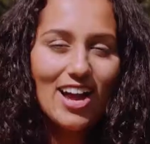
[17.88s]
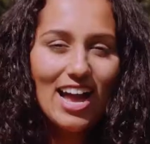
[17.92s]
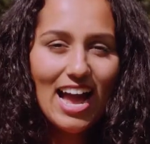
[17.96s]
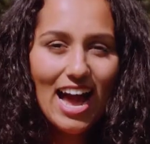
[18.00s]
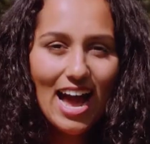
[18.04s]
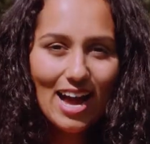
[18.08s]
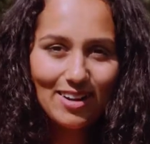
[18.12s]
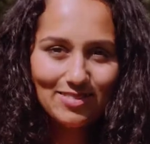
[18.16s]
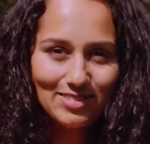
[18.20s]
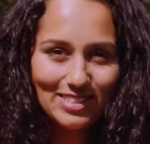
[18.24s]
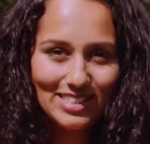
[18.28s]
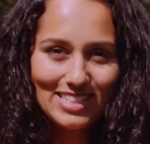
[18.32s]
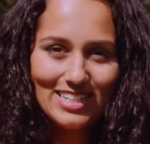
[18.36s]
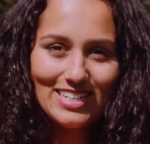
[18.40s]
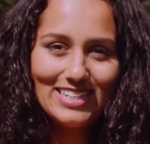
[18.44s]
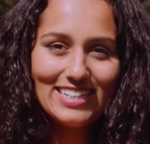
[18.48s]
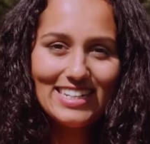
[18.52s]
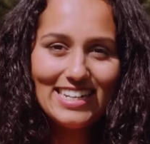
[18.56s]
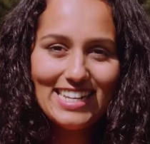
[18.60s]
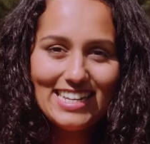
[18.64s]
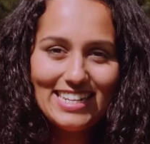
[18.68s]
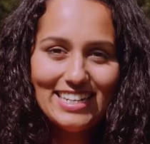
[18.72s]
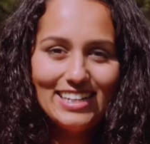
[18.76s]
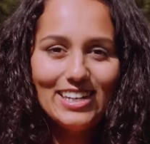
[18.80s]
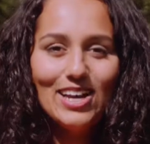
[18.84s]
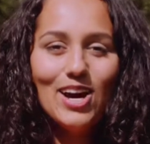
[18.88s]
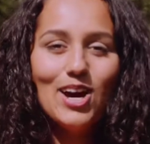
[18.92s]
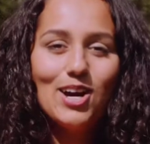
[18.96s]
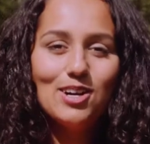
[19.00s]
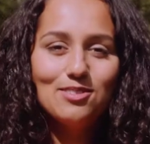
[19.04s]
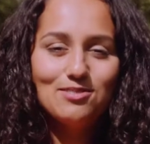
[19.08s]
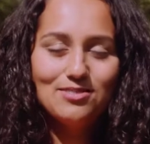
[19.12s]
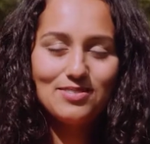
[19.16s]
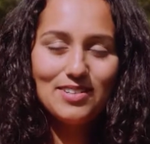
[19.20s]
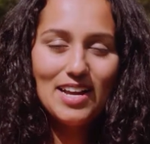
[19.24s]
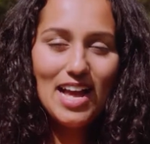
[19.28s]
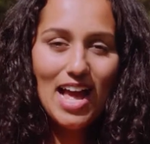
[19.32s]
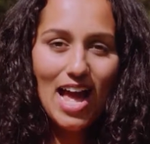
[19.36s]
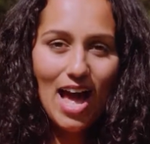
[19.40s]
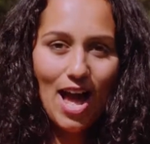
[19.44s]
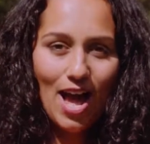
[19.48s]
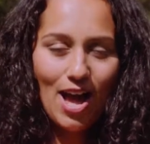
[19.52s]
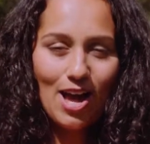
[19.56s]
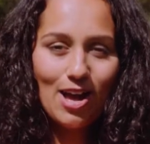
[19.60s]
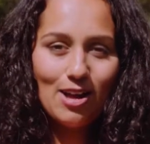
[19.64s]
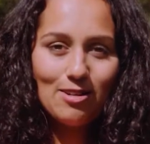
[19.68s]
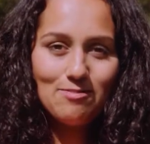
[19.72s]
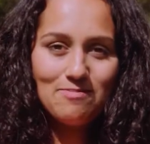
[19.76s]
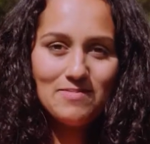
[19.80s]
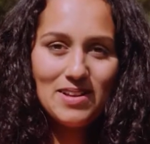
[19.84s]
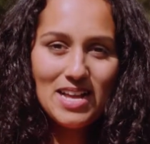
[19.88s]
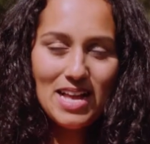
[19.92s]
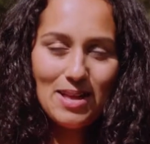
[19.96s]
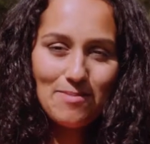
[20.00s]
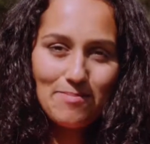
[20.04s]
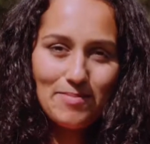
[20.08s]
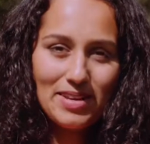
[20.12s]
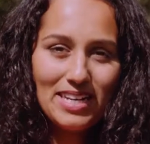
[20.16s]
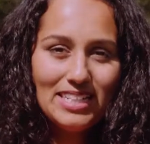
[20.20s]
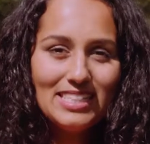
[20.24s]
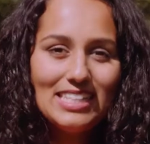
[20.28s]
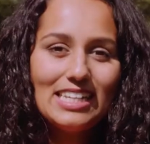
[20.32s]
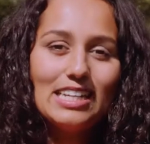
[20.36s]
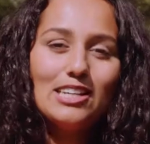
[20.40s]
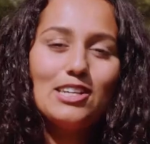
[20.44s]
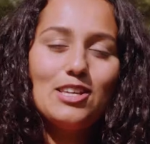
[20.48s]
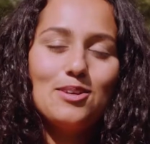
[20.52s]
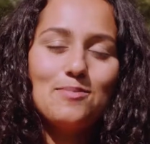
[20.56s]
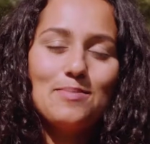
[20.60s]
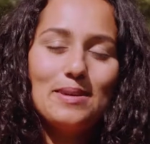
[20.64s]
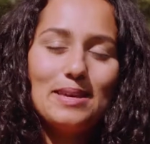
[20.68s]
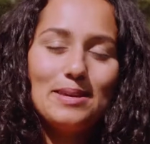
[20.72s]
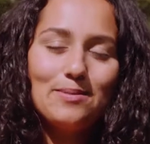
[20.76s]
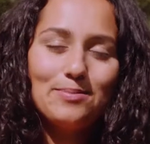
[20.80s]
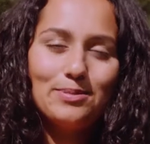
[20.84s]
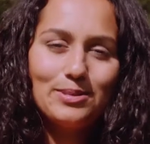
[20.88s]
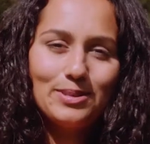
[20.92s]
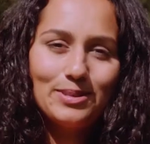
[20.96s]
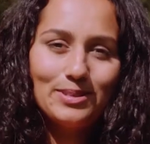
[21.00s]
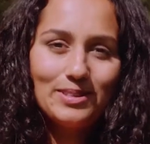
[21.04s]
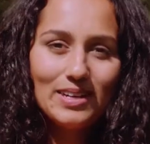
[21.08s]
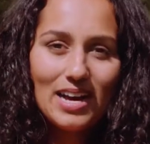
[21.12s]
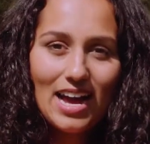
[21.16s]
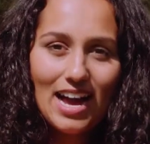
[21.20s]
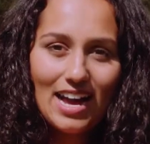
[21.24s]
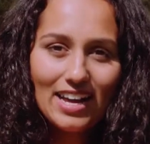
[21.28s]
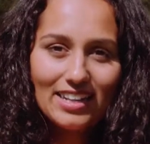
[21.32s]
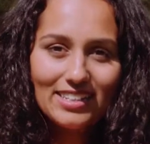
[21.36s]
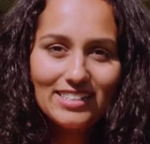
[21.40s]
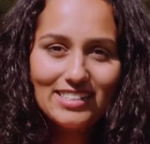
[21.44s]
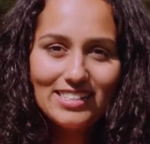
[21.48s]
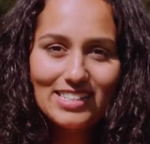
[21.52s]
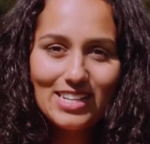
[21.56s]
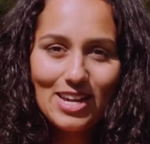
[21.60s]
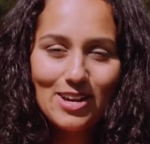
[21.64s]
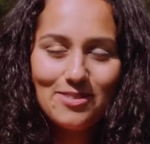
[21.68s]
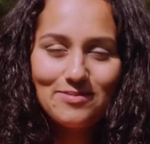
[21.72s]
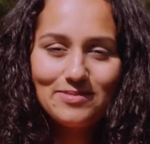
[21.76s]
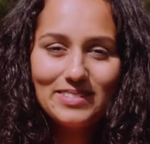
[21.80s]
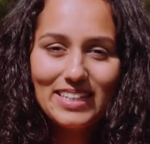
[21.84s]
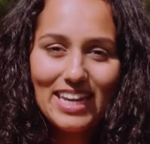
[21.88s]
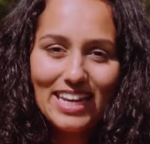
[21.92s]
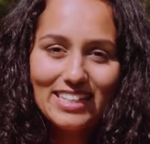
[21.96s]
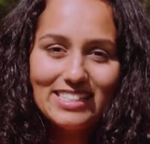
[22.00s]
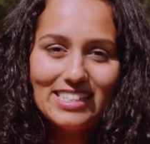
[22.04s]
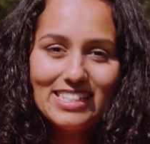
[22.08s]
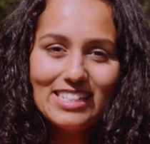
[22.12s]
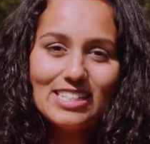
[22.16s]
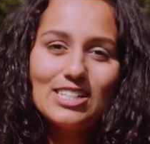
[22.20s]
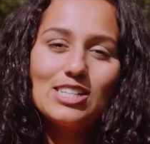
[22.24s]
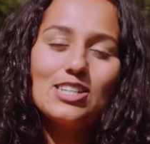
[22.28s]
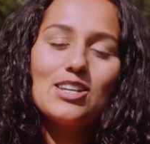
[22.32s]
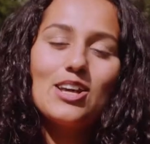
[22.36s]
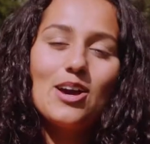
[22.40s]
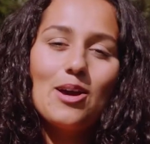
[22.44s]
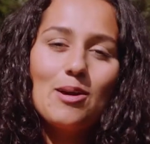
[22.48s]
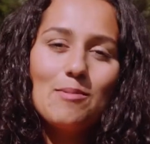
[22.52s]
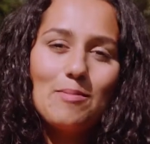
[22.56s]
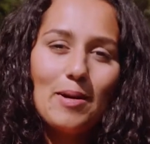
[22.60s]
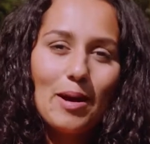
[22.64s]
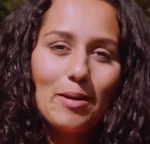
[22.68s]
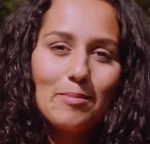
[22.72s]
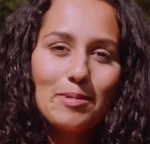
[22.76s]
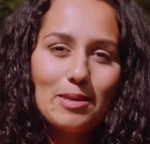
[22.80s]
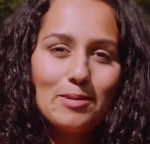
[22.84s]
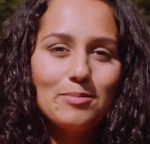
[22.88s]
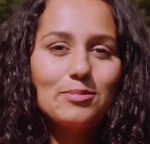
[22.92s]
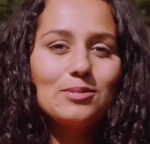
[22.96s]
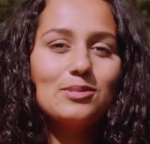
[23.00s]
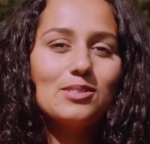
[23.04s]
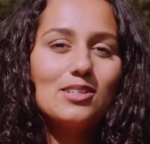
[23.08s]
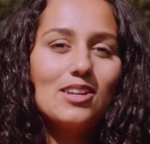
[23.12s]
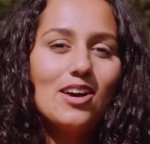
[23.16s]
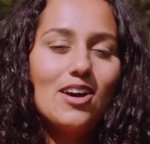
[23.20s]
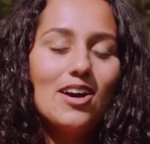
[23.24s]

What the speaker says: I absolutely love meeting new people and getting to know about people's